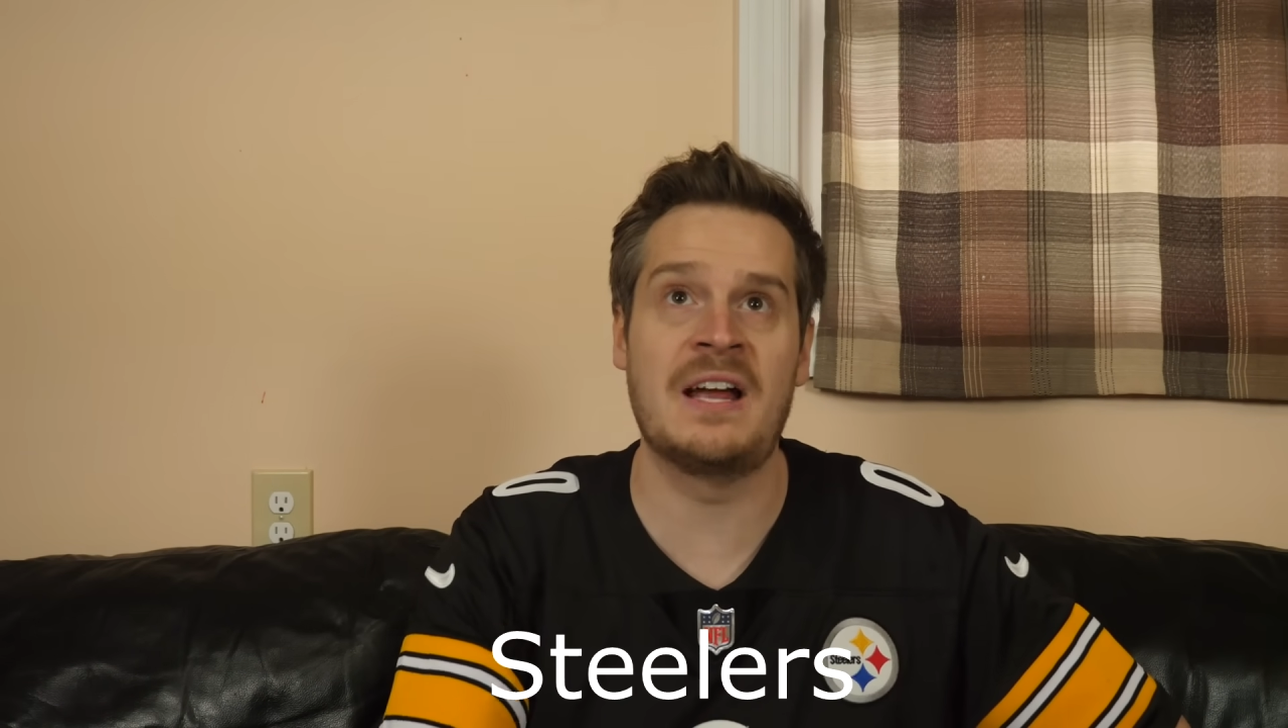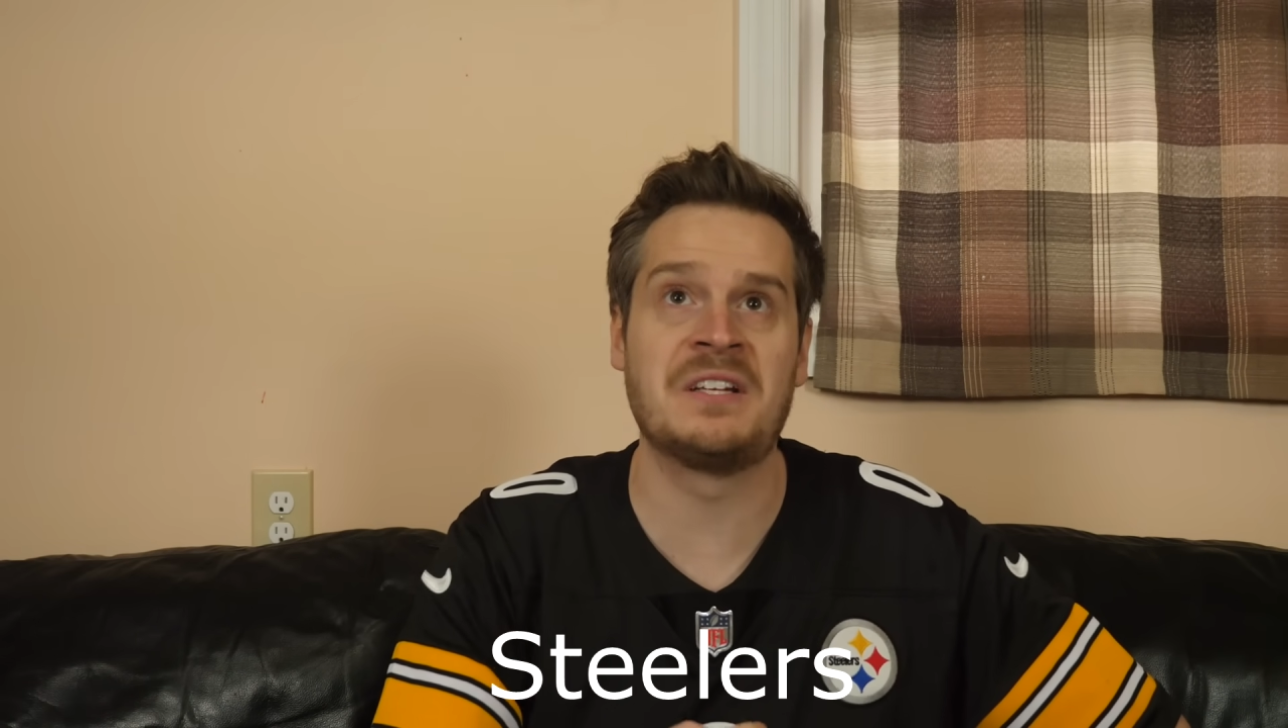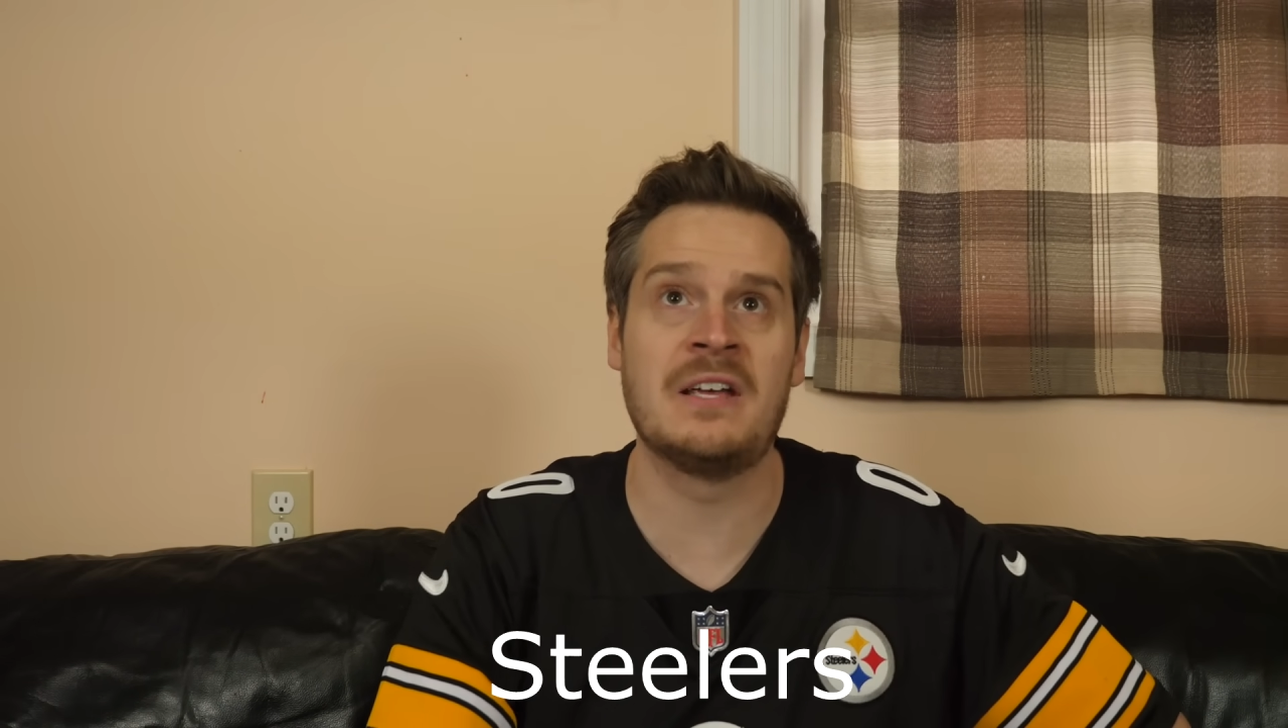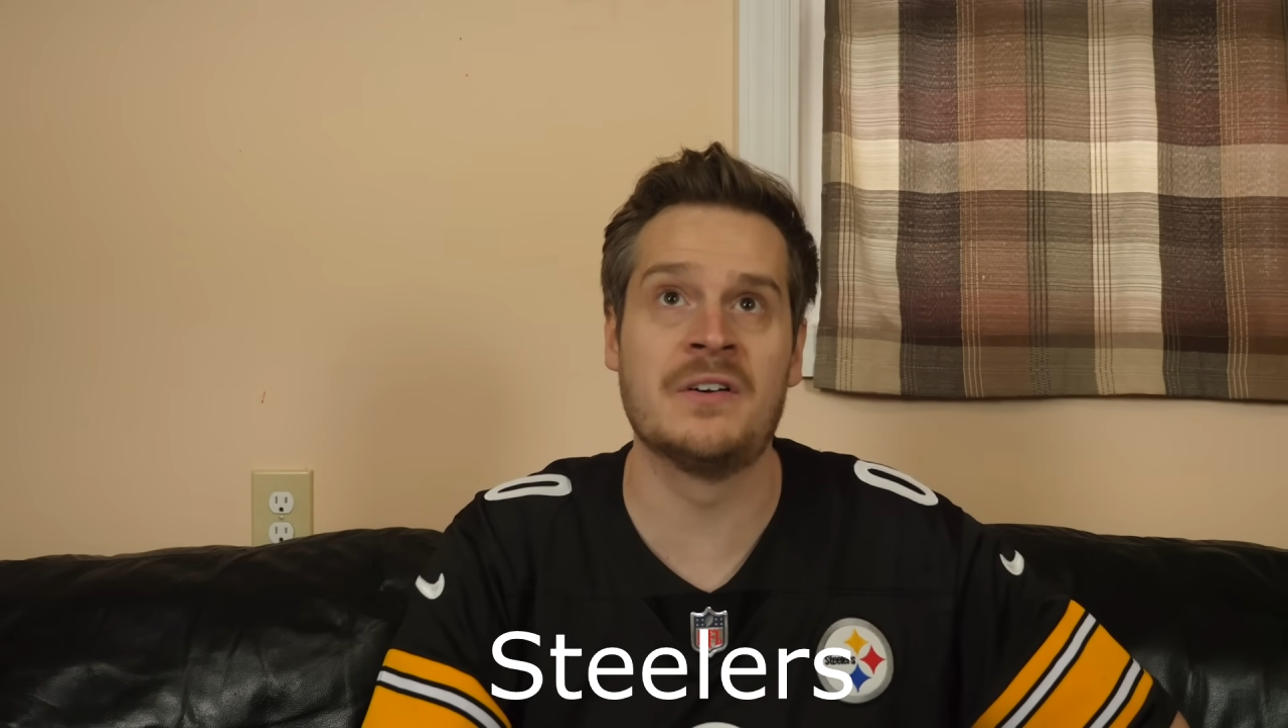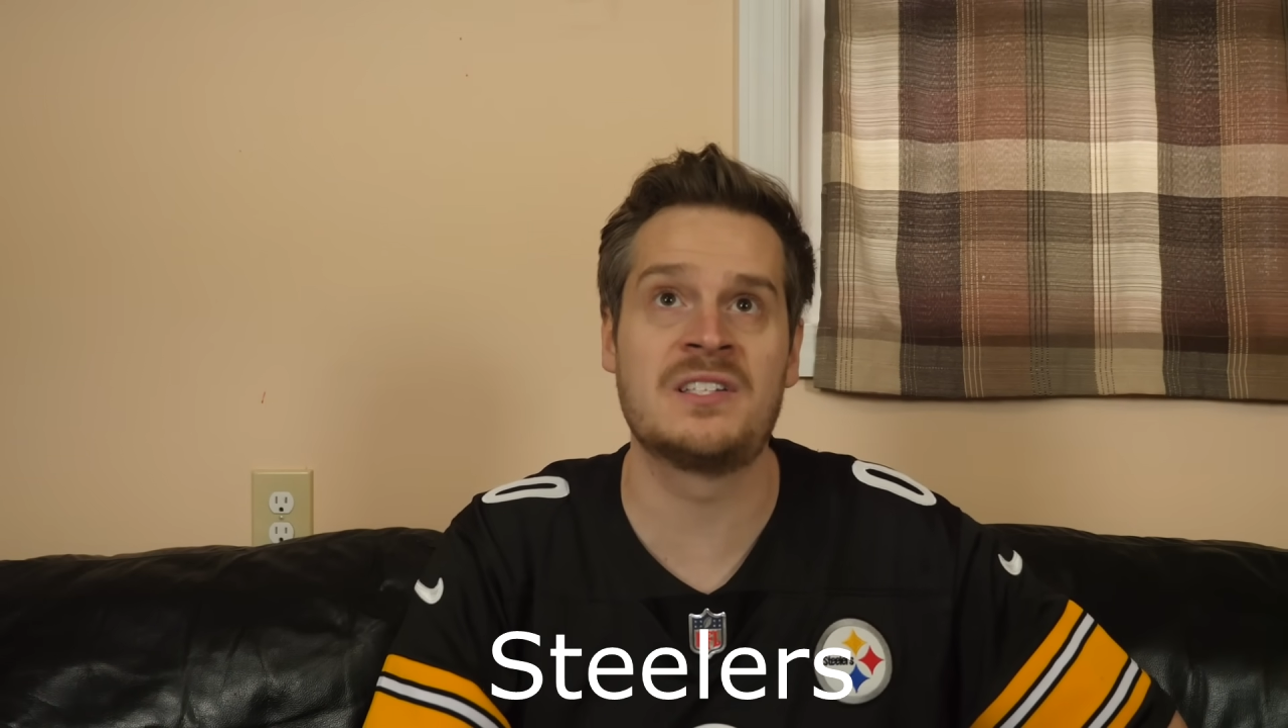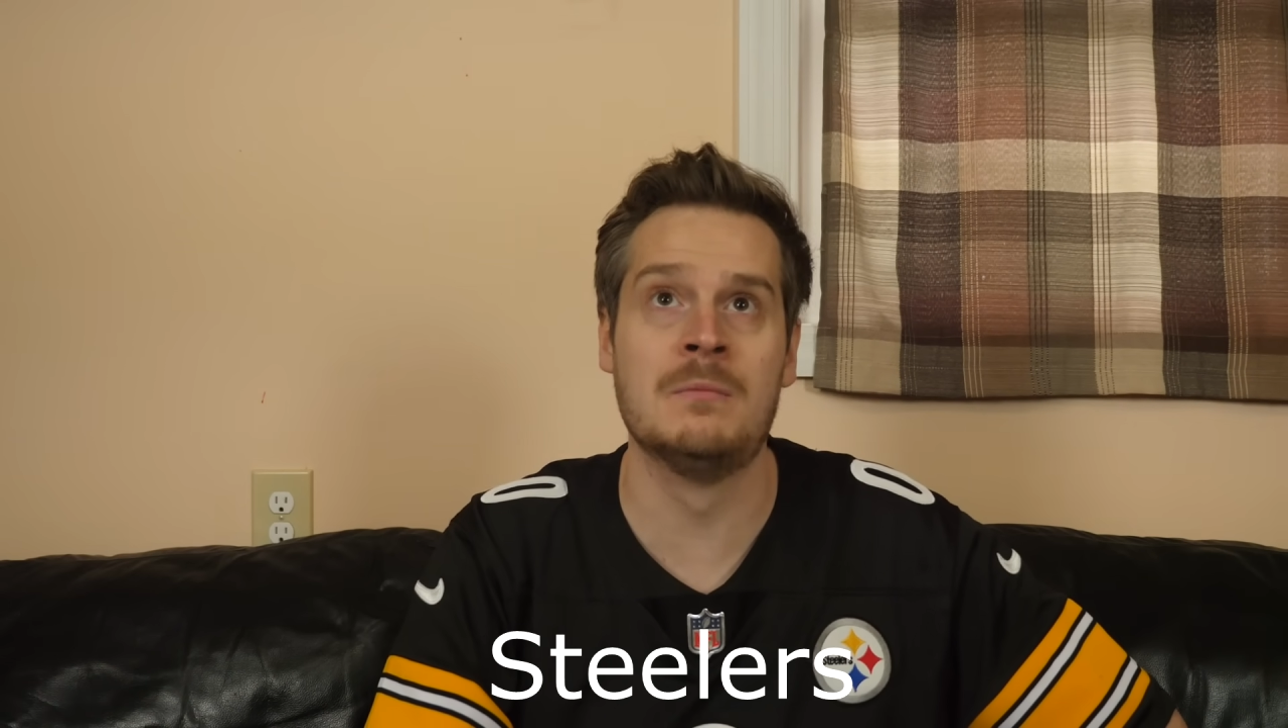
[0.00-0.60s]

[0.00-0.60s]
have to give us